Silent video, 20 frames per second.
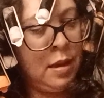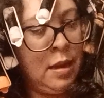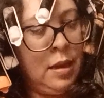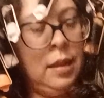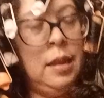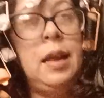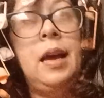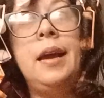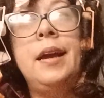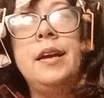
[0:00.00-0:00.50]

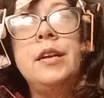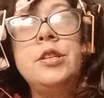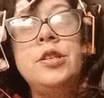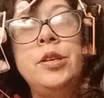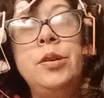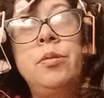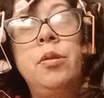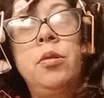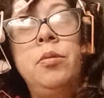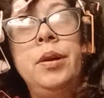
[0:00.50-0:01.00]
like
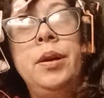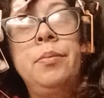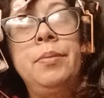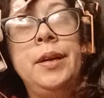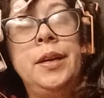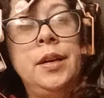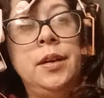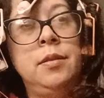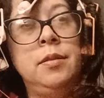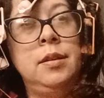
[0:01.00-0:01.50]
to, oh, here we
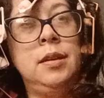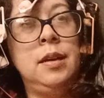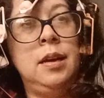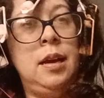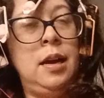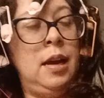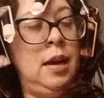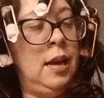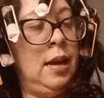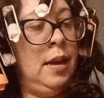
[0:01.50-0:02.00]
go.
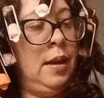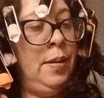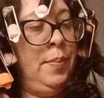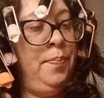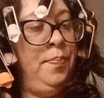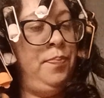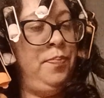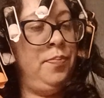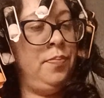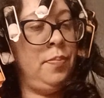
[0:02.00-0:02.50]

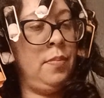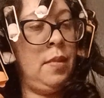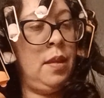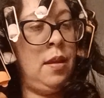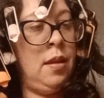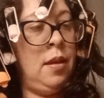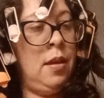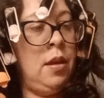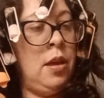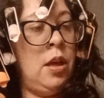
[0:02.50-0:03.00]

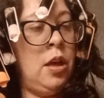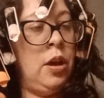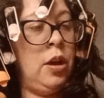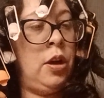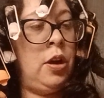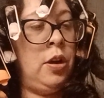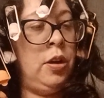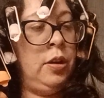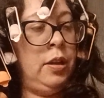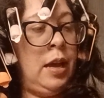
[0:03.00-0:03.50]

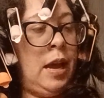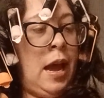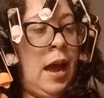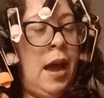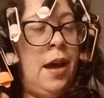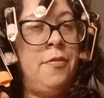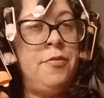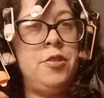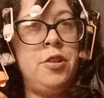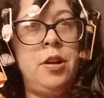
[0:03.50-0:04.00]
Curl it
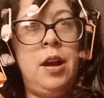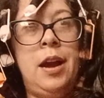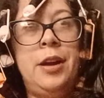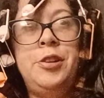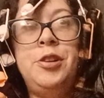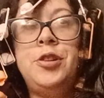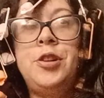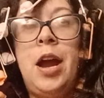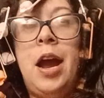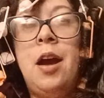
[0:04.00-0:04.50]
after I
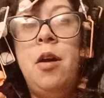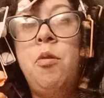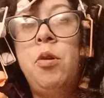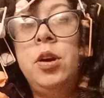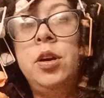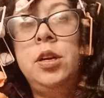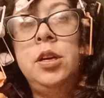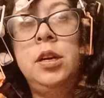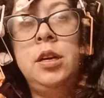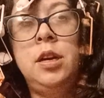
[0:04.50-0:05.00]

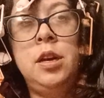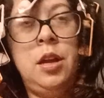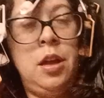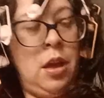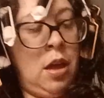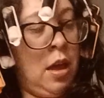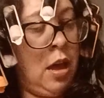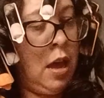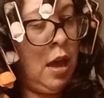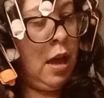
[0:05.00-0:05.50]
shower.
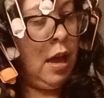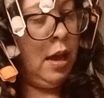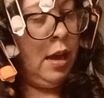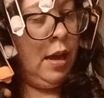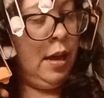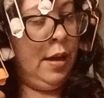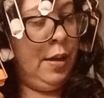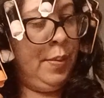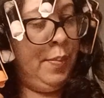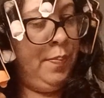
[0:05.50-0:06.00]

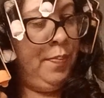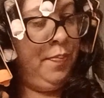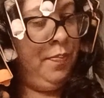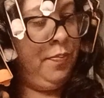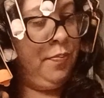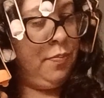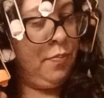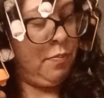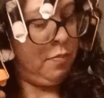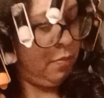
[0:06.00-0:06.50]

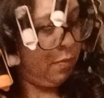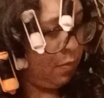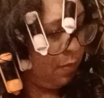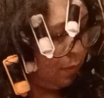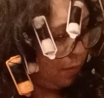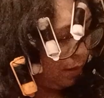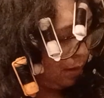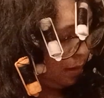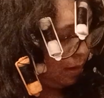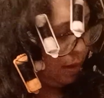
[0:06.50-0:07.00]
And
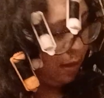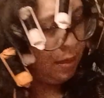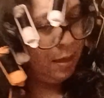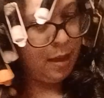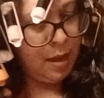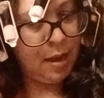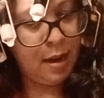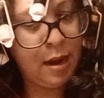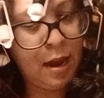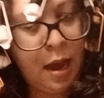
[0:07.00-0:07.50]

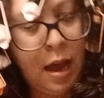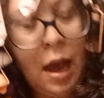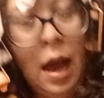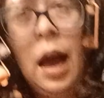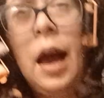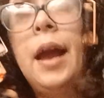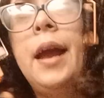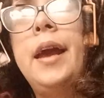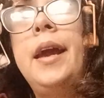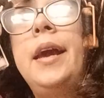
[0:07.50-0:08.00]
then
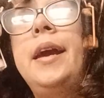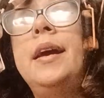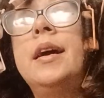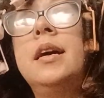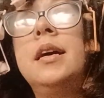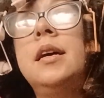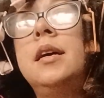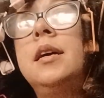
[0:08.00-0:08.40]
I